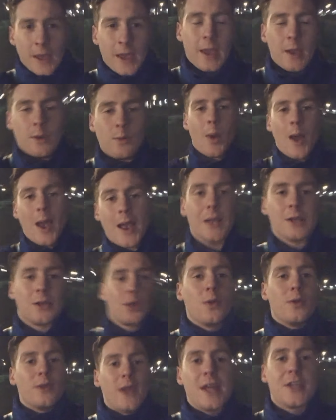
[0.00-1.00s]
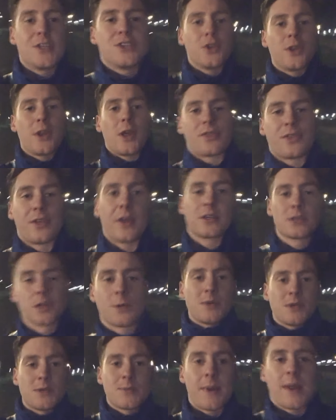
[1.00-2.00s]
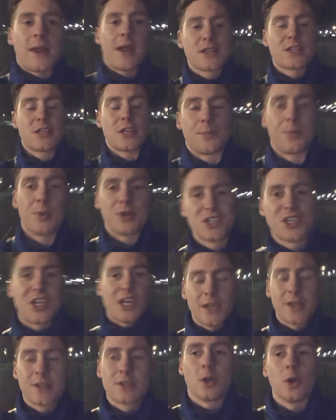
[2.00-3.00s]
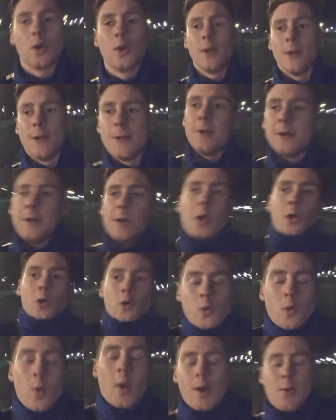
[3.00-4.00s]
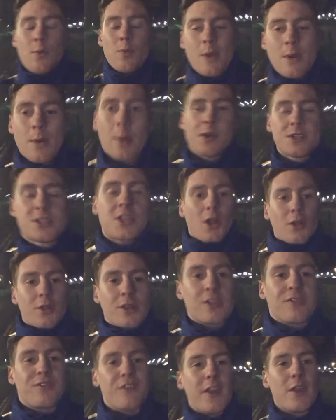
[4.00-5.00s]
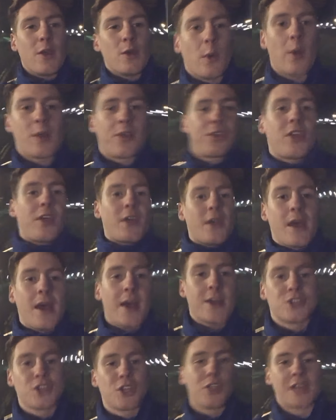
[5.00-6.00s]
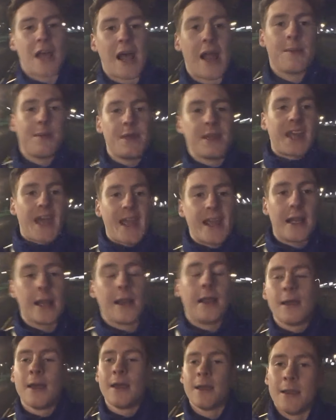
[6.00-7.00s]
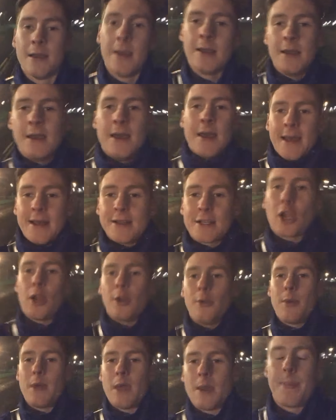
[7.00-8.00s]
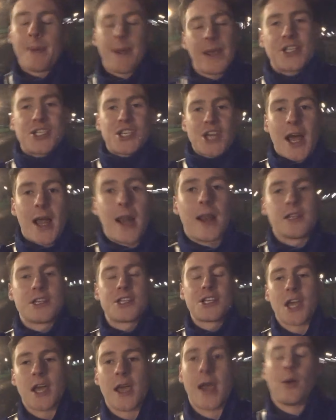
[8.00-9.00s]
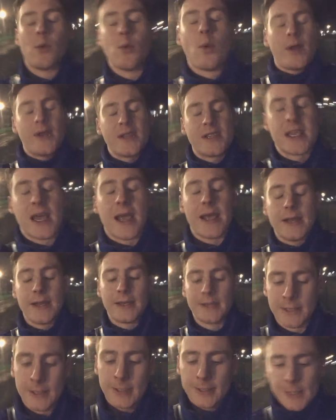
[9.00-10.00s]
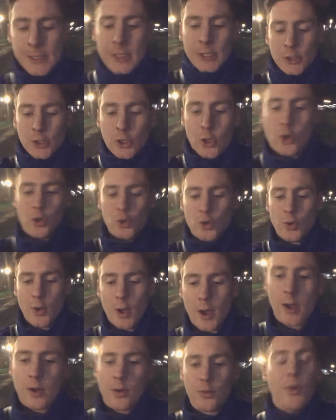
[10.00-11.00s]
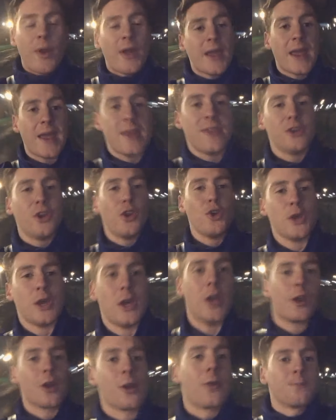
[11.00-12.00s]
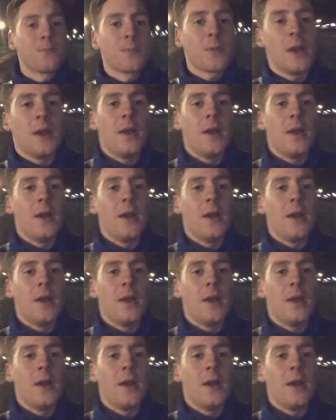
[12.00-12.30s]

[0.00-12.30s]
uh, while doing night duty. I think some of you might actually appreciate it. So what I really want to start this video with, as you can tell by the title, it's going to be a big challenge. I decided to bring in the new year